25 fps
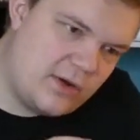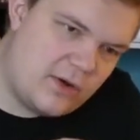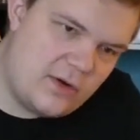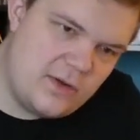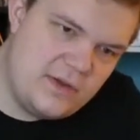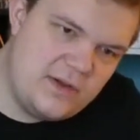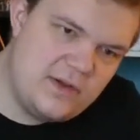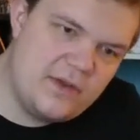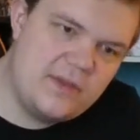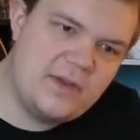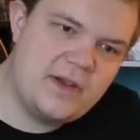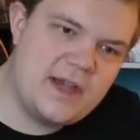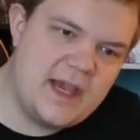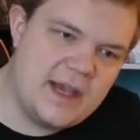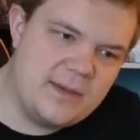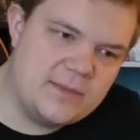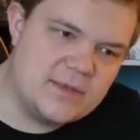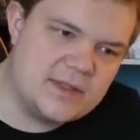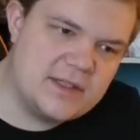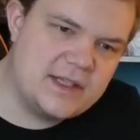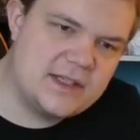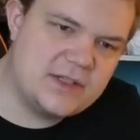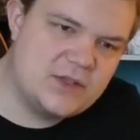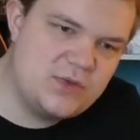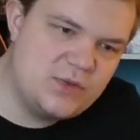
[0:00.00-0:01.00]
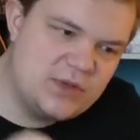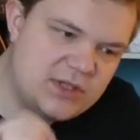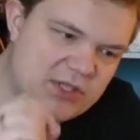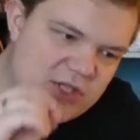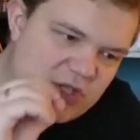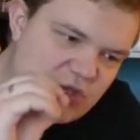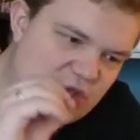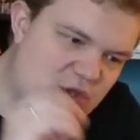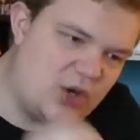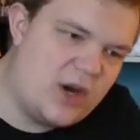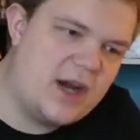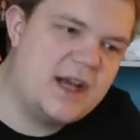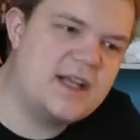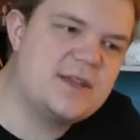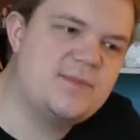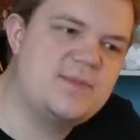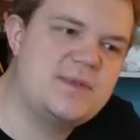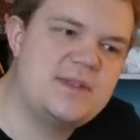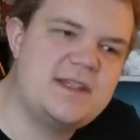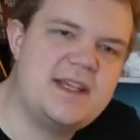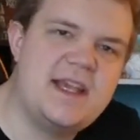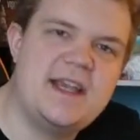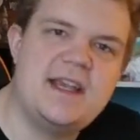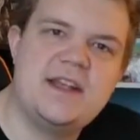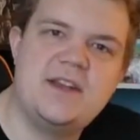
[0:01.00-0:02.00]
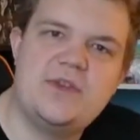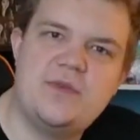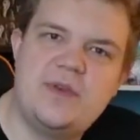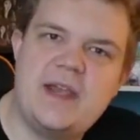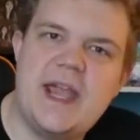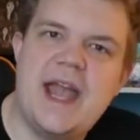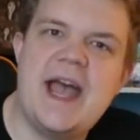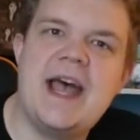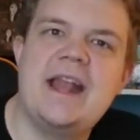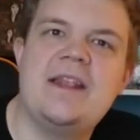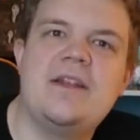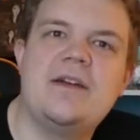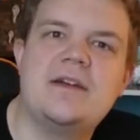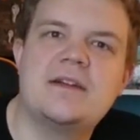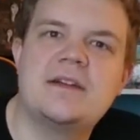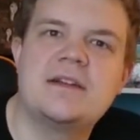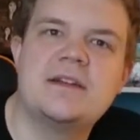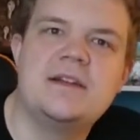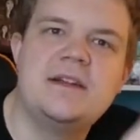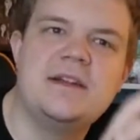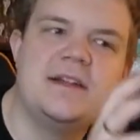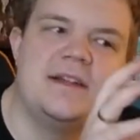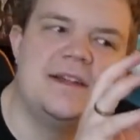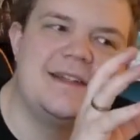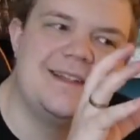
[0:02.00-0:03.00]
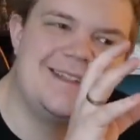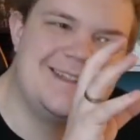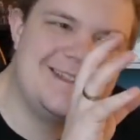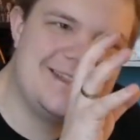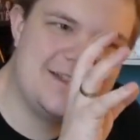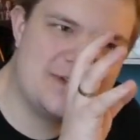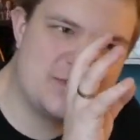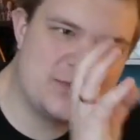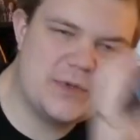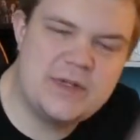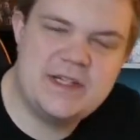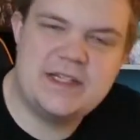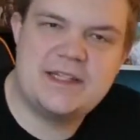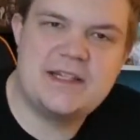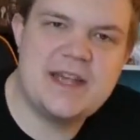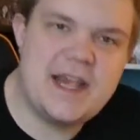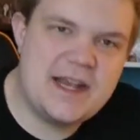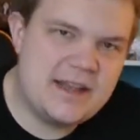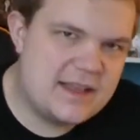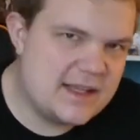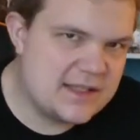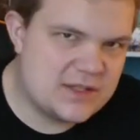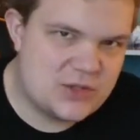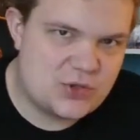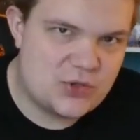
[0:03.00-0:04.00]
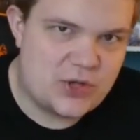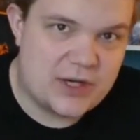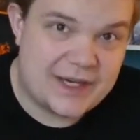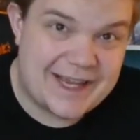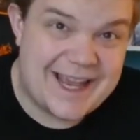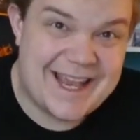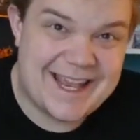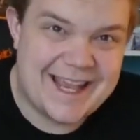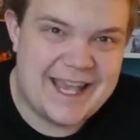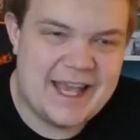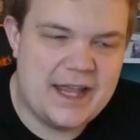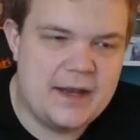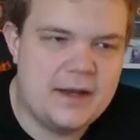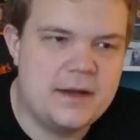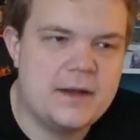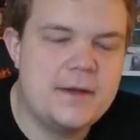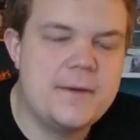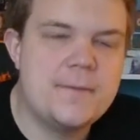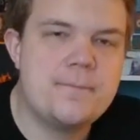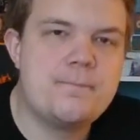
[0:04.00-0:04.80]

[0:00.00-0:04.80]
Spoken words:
all the other games, as soon as a truck has been taken, you cannot retake that truck again.